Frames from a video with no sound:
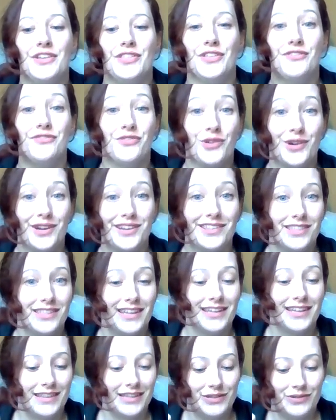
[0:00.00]
The fourth
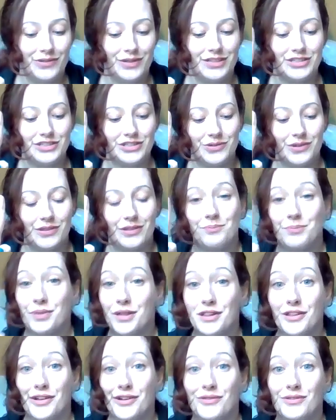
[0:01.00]
thing that you can do with a
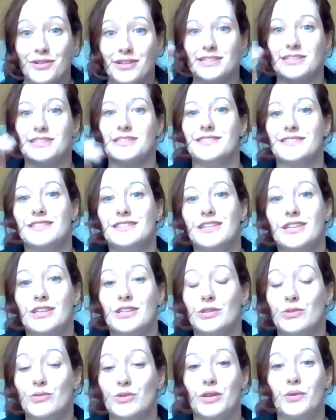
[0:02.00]
pillow is
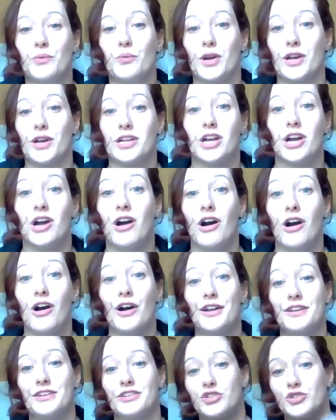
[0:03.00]
you can work
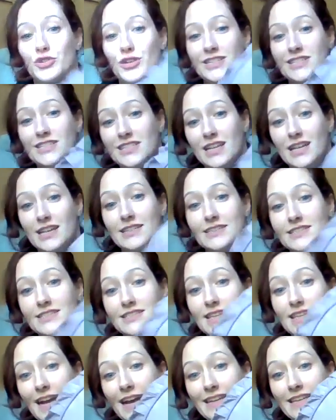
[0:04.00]
on tracing a
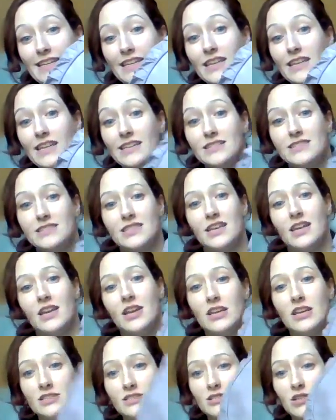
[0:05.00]
design in it.
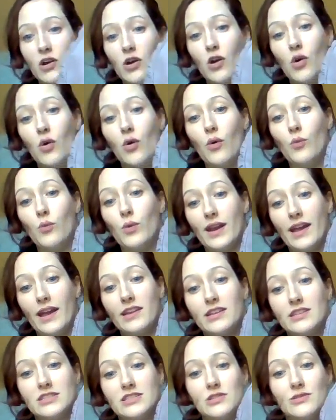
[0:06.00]
So what I
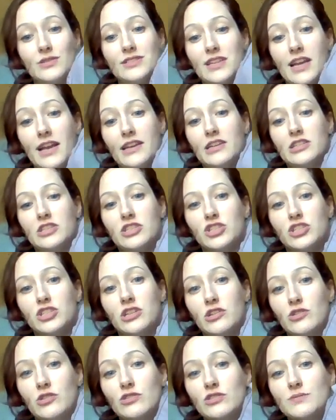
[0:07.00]
could do is I could
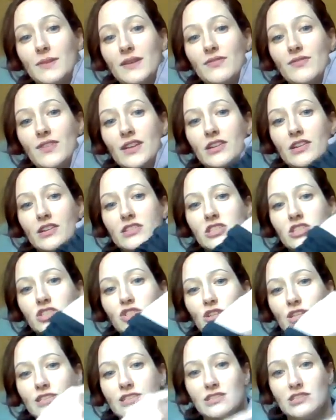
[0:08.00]
use my finger to
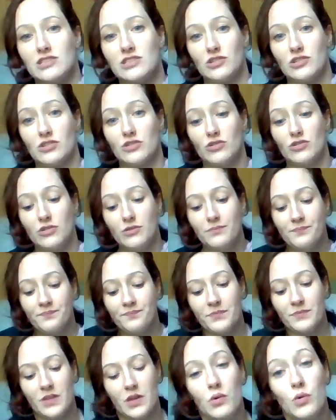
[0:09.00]
trace the circle,
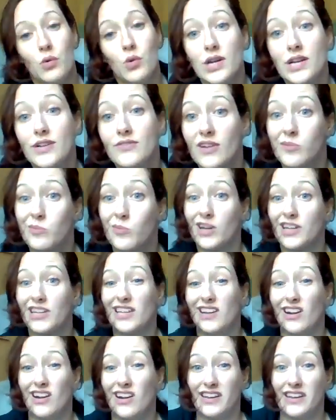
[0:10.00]
or if I'm
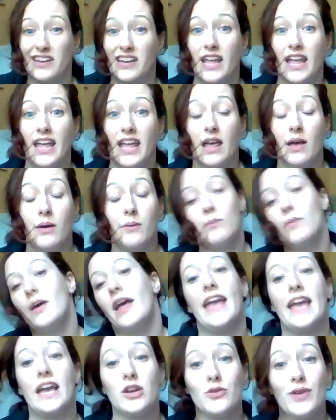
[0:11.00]
working on
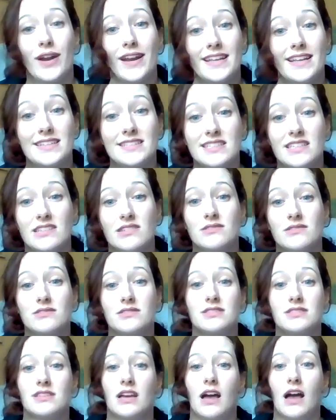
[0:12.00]
handwriting skills,
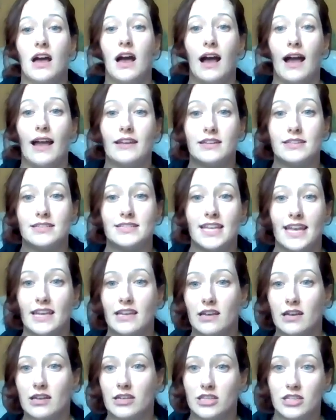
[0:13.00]
I could
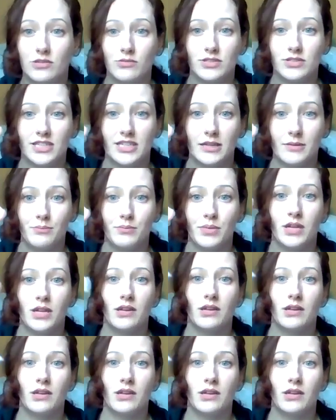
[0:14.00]
take a Q-tip